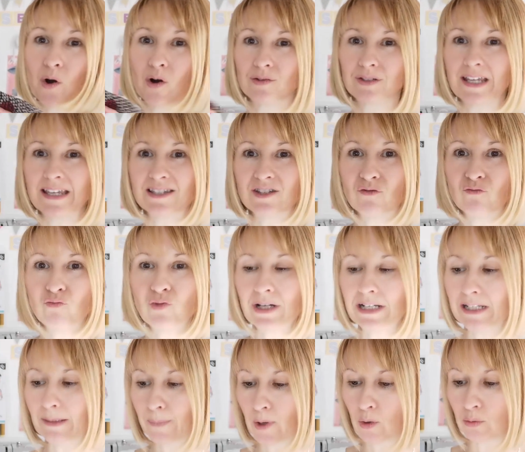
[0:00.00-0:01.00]
one is a
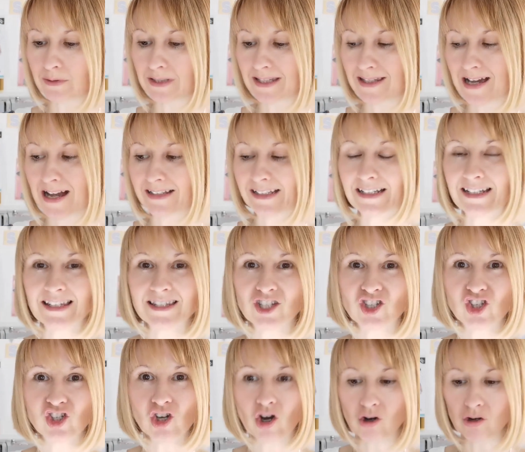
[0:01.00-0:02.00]
really bold design and it's a
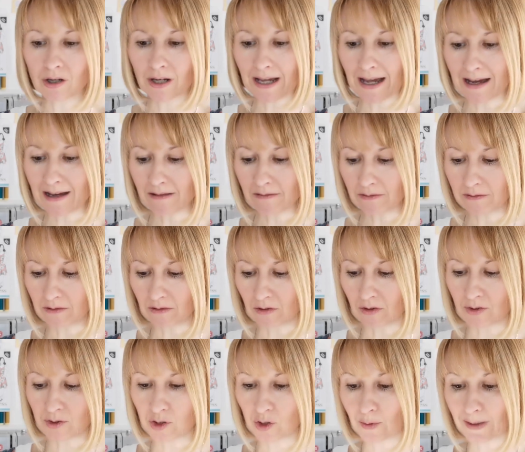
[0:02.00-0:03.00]
John
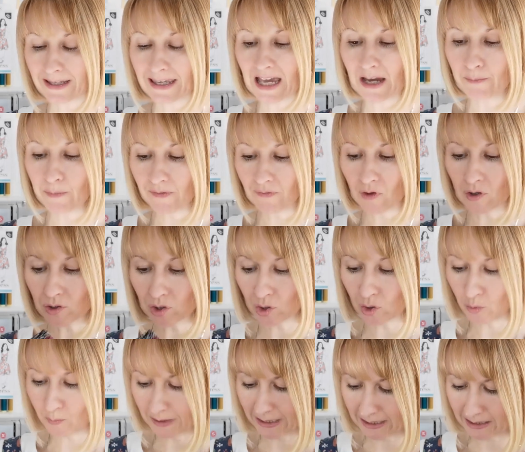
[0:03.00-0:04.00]
Caldor. So again, we've got
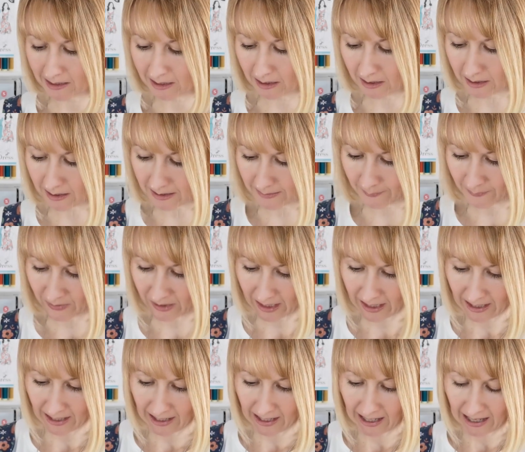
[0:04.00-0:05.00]
2 metres.
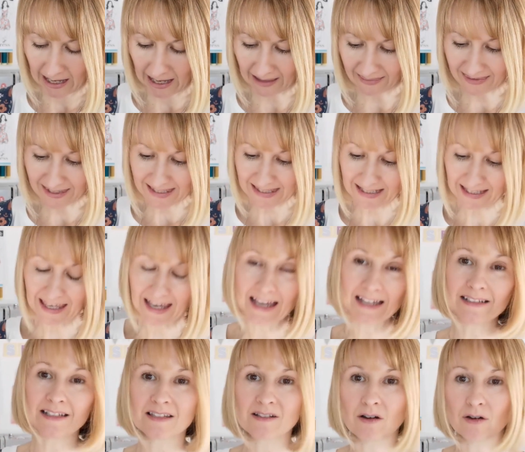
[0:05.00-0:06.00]
And this
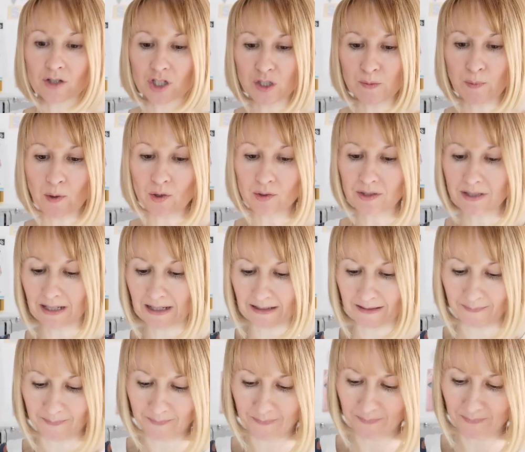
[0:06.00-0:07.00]
again has got a spot
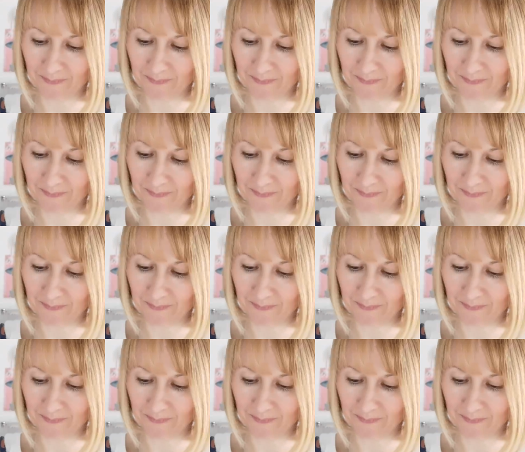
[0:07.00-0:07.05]
in.